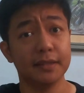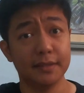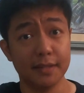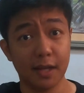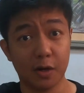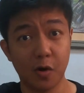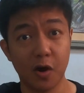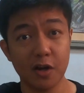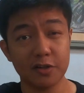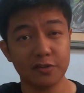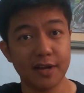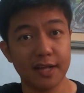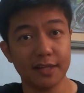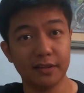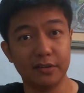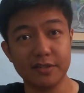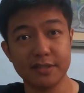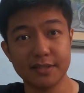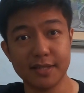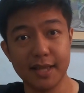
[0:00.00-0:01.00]
The
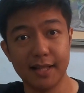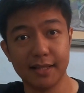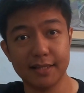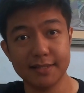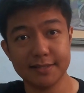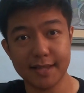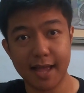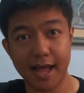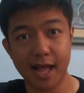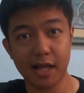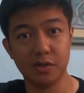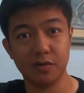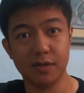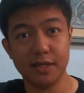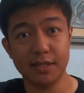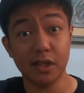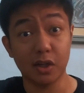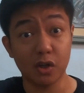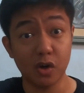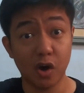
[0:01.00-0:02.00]
contract to sell is
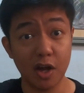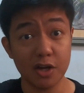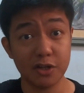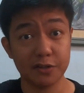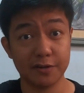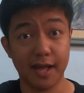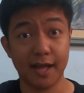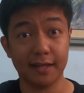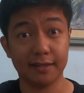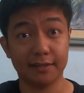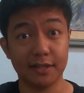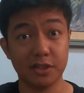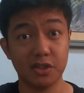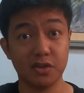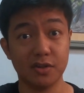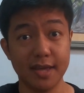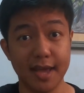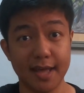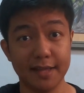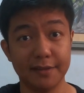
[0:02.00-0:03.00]
actually the contract that
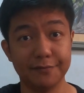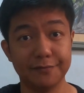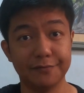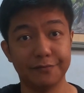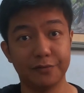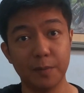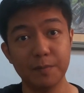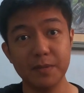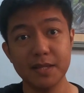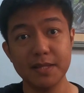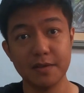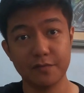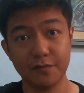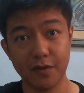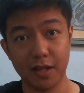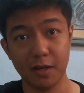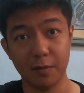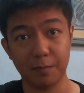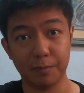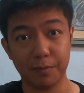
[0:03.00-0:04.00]
you get from the
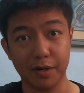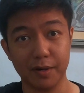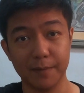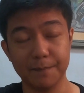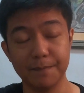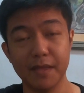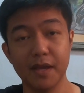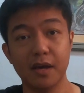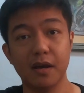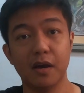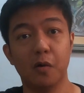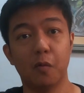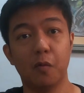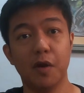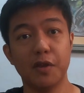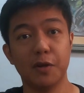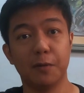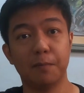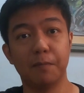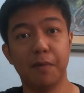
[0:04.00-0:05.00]
developer
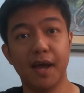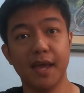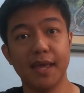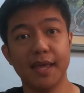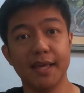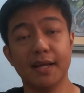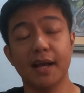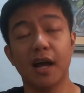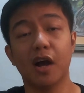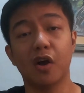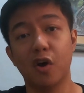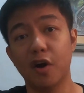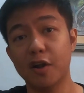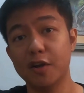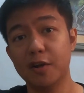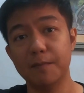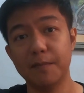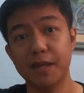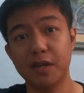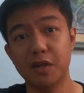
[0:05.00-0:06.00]
when you're buying a
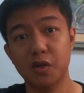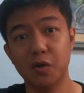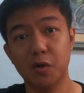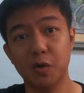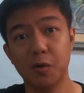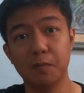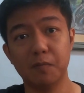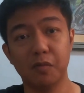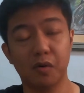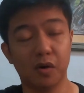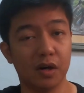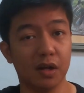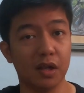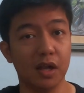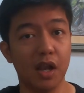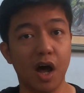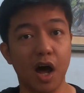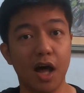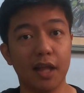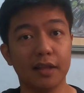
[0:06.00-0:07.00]
condominium or a
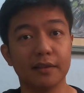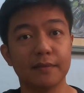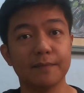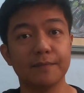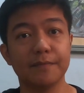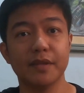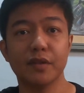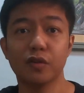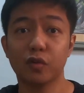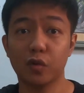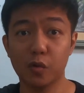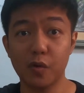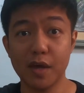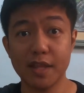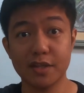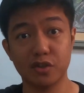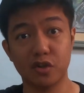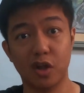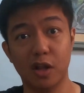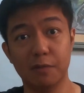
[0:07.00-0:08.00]
lot through
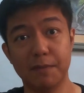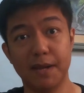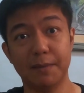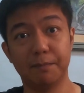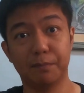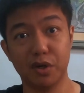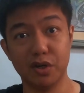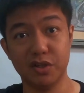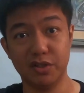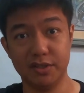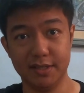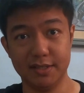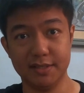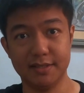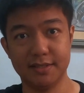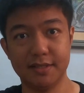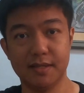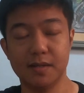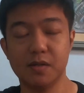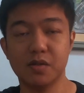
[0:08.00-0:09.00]
installment
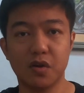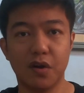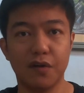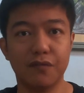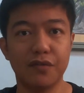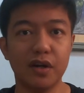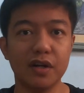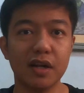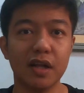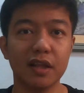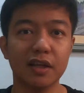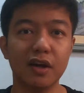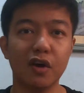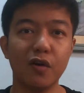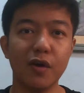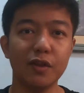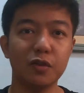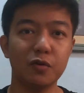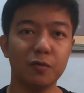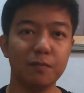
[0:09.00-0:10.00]
purchase. So if you're not
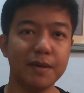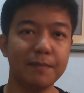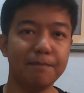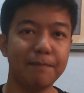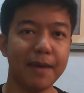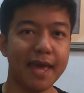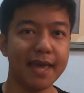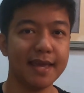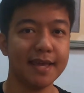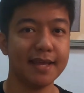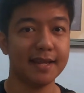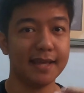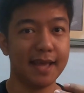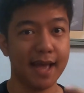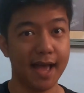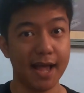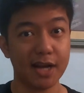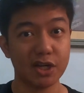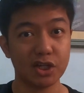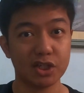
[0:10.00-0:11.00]
going to be paying in
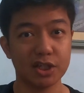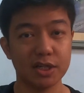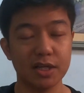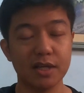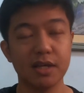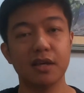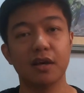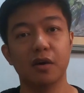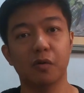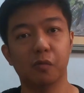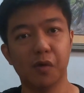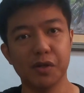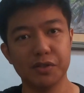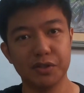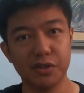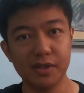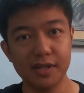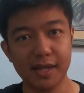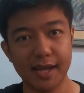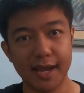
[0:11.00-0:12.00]
cash,
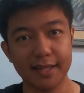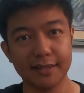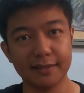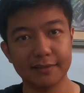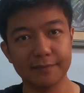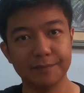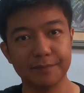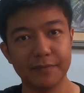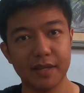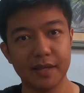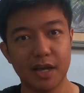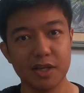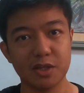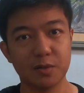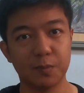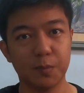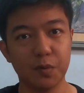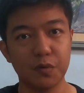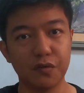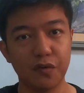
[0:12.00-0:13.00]
what you'll get
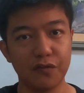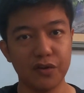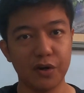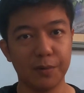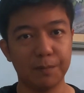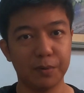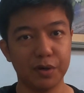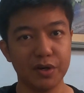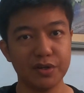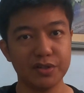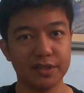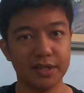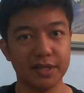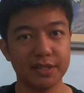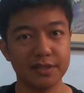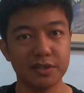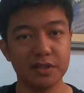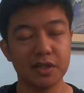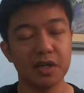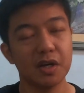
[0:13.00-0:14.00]
as proof of your
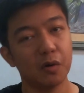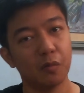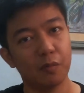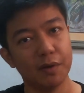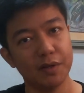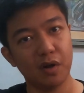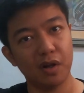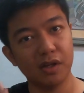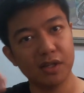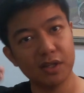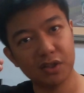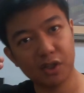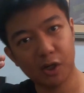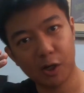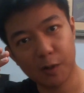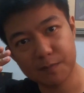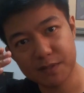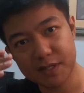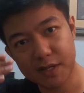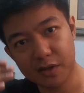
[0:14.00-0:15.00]
purchase with all the
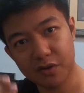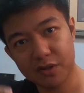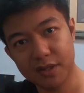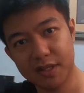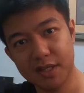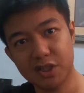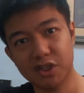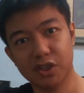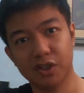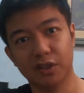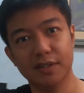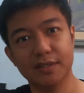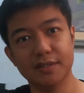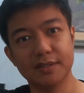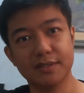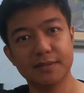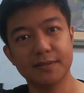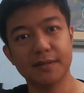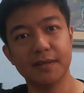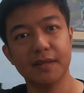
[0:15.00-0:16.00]
terms and
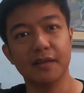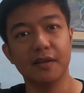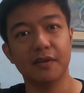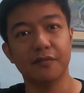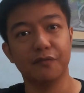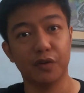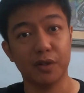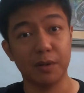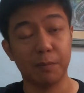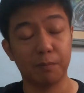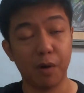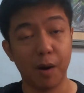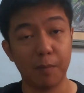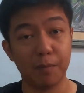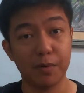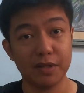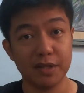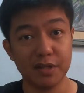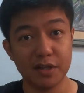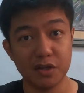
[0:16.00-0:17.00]
conditions for the
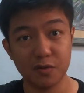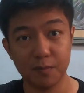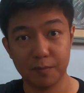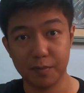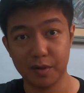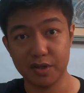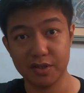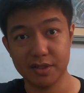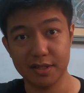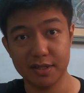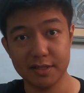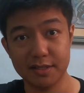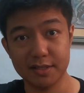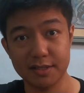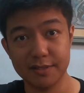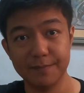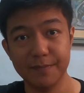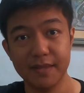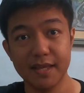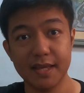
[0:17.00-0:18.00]
property that you
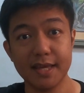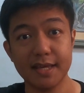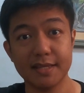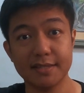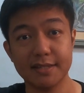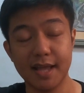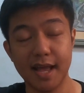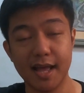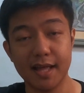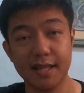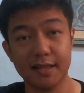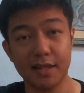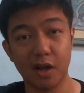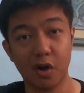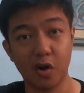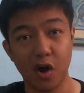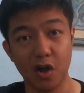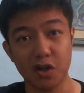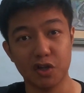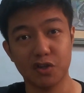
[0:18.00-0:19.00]
purchase is the
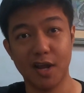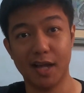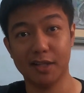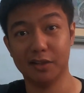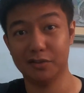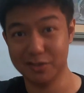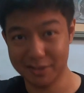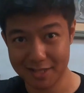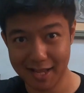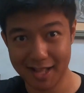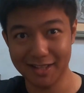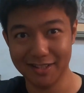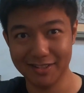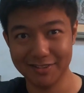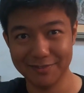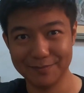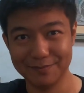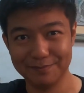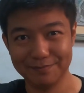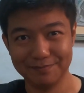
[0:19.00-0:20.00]
contract to sell.
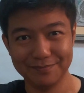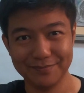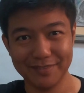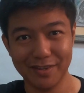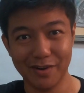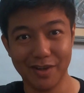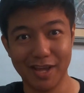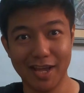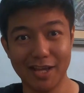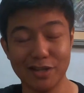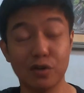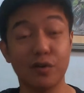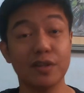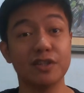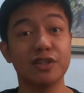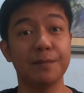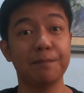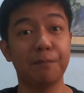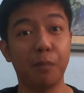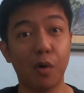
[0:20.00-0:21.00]
Okay, so
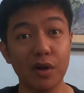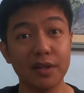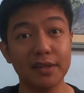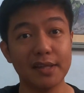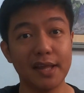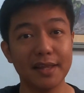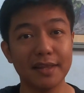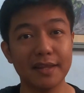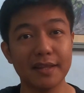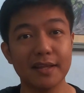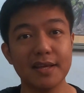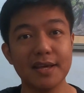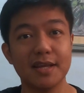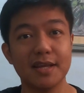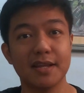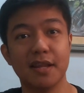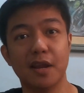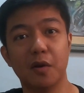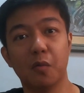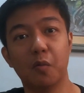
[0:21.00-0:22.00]
it's important
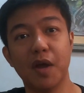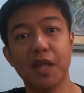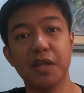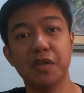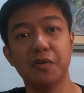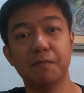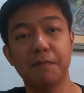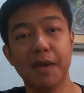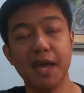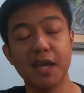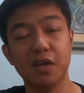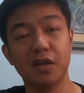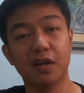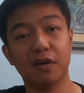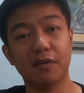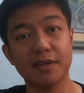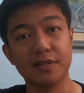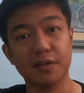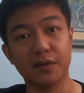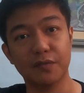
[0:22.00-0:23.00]
then when you make
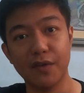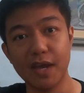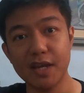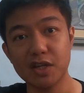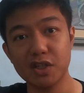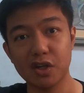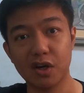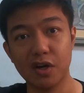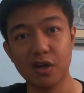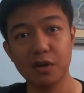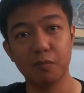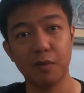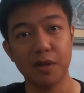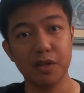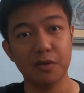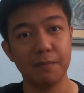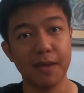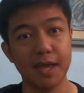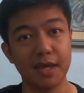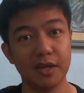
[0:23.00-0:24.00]
your reservation,
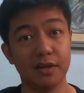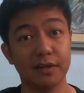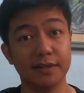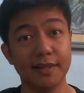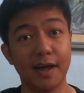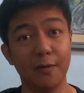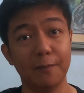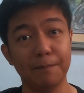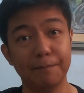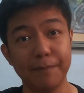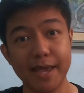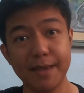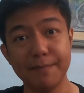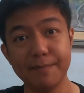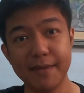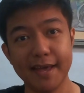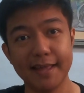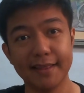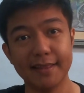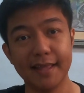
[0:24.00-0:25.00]
when you make your down
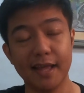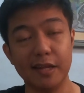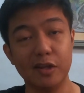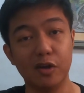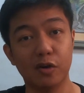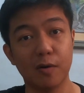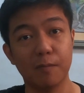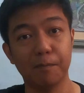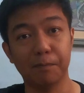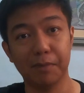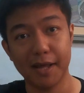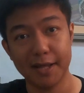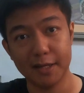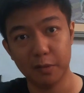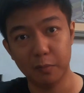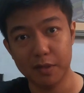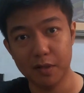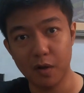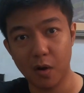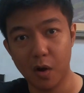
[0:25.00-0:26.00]
payment, and you
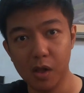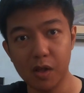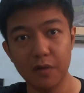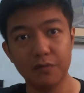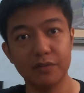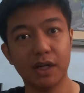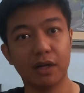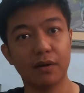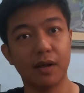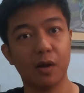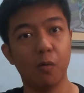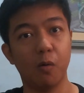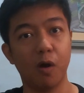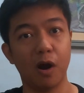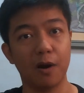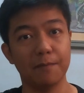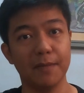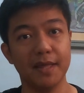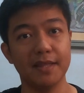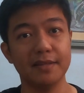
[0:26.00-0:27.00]
complied with all of the
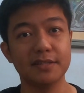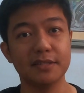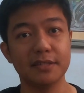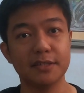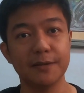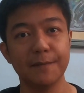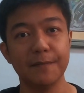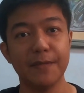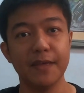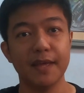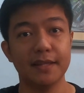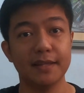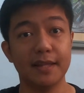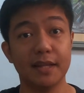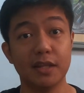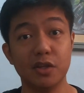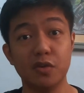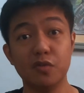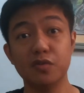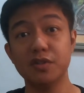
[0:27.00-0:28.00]
requirements,
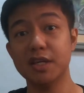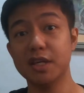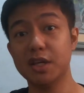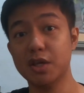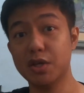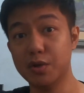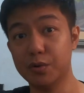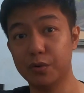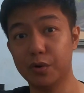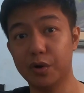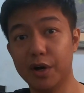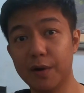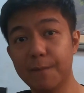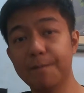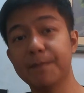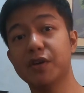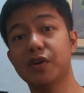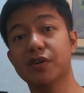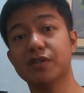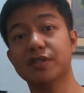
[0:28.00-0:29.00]
that you secure
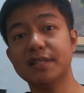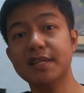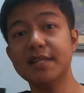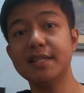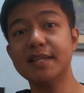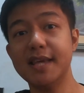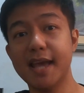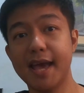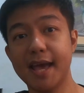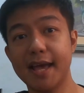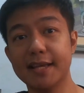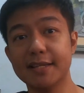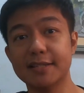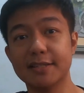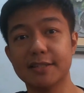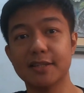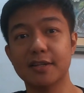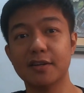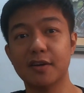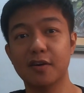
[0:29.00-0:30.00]
your
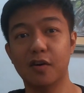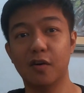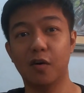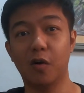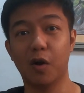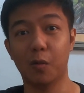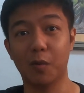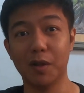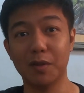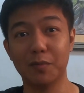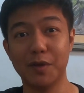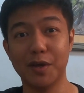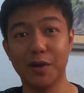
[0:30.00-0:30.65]
CTS, or what